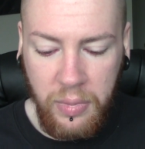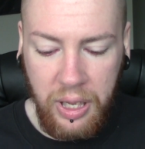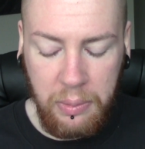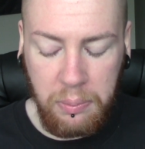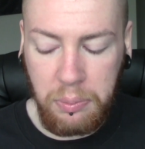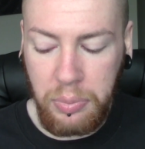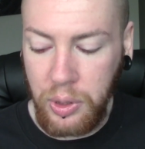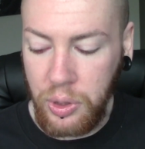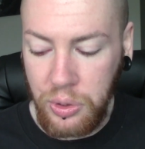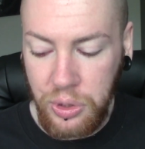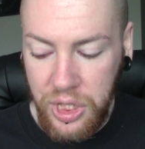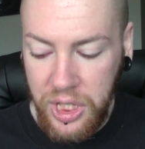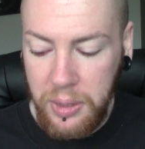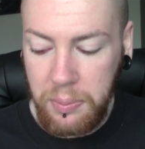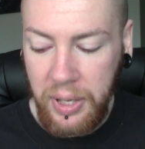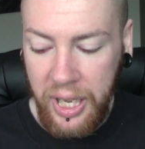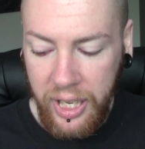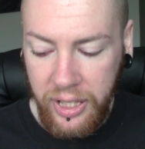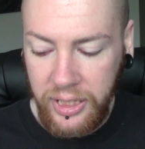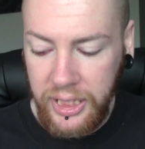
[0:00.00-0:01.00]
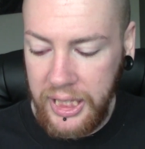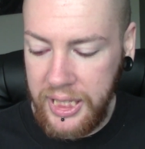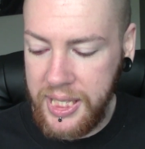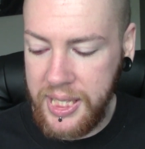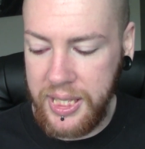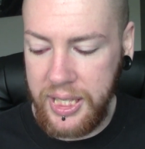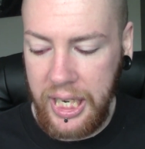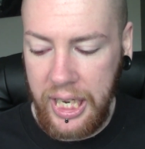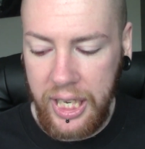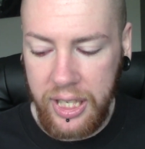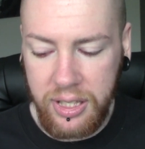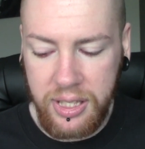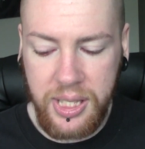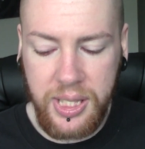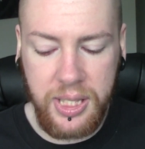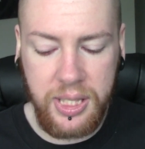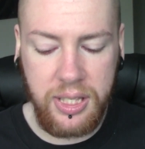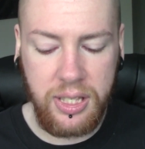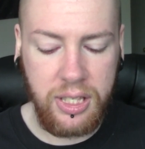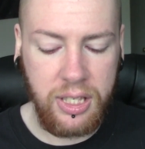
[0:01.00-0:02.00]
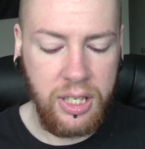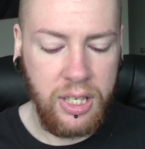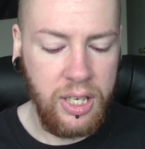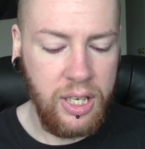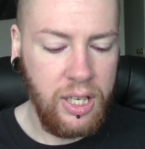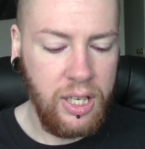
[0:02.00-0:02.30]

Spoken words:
my bougie palettes next,